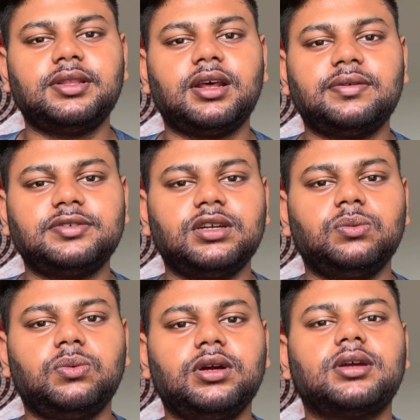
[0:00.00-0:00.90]
that I've
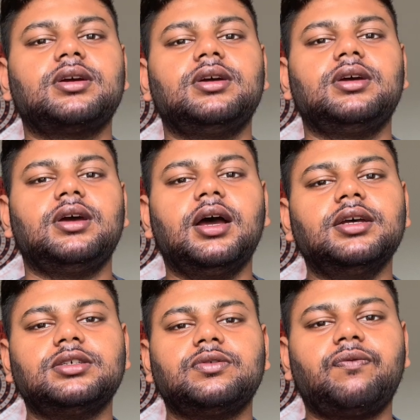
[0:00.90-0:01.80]
seen work
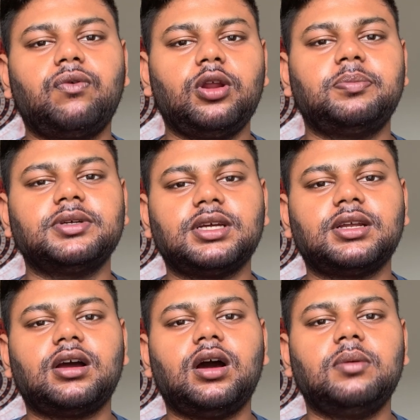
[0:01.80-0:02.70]
is
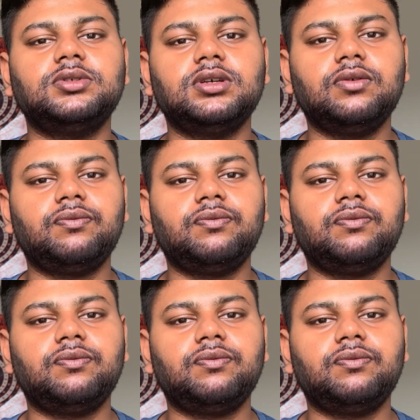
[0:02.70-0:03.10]
40% carbs,